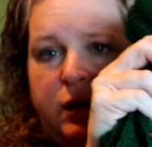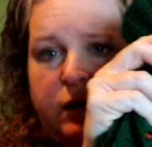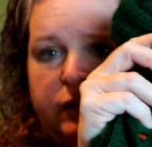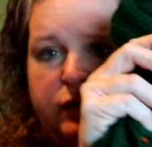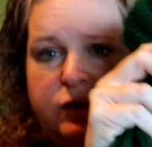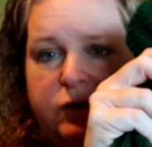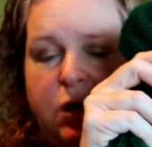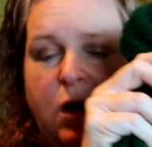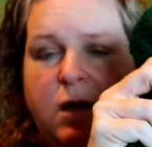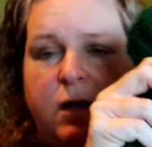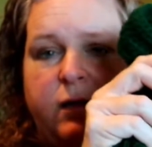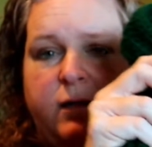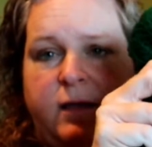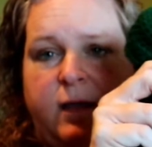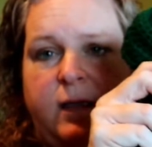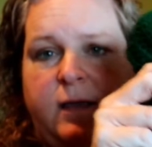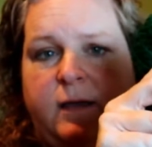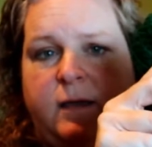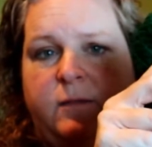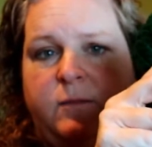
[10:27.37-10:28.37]
start
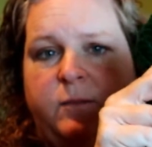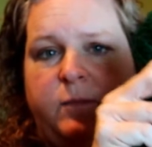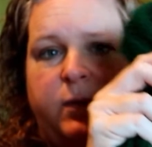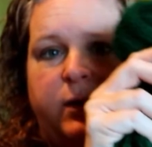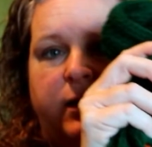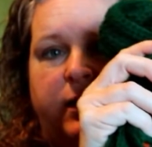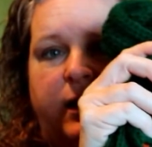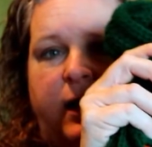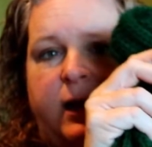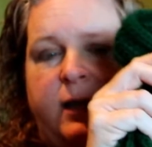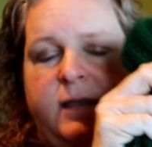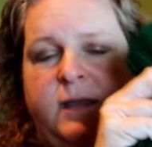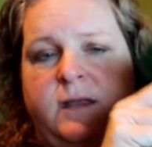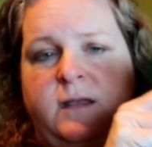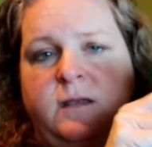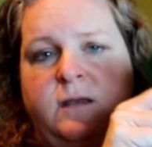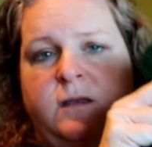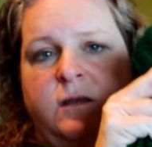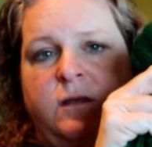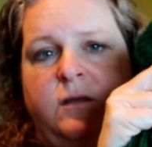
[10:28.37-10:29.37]
it, but I
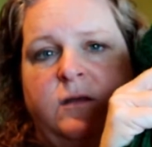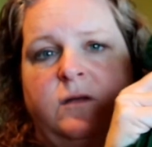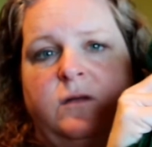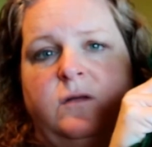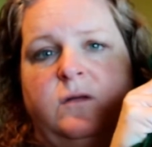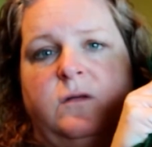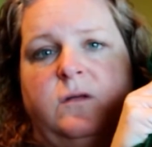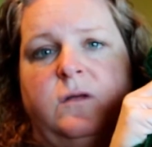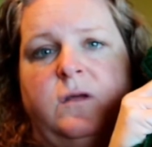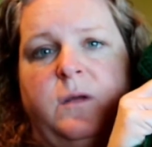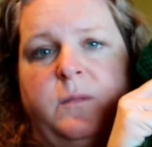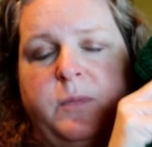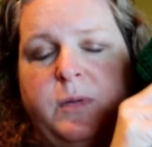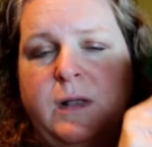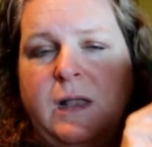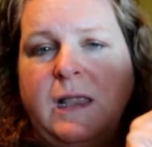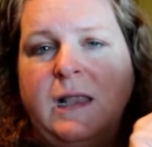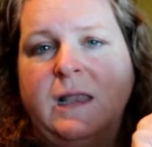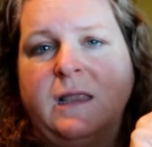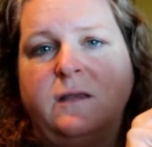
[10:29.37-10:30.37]
didn't
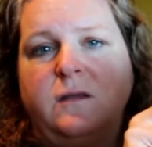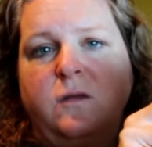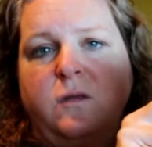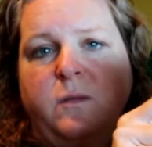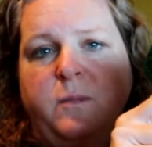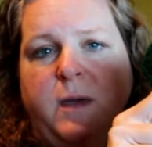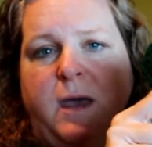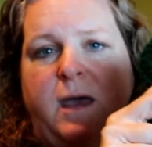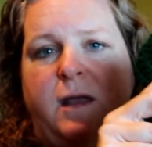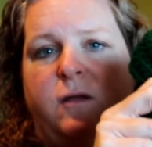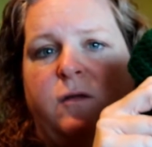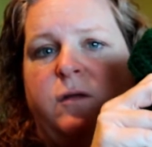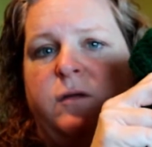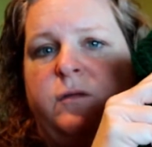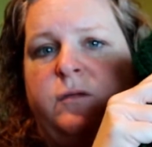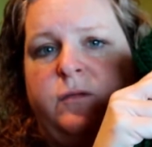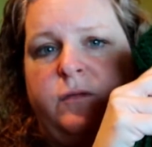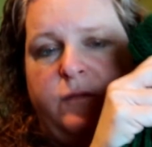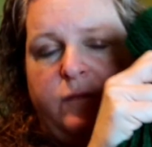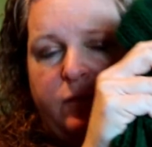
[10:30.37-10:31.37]
completely do the
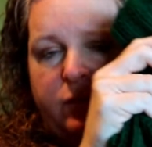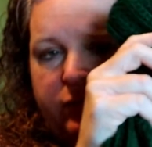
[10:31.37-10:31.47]
pattern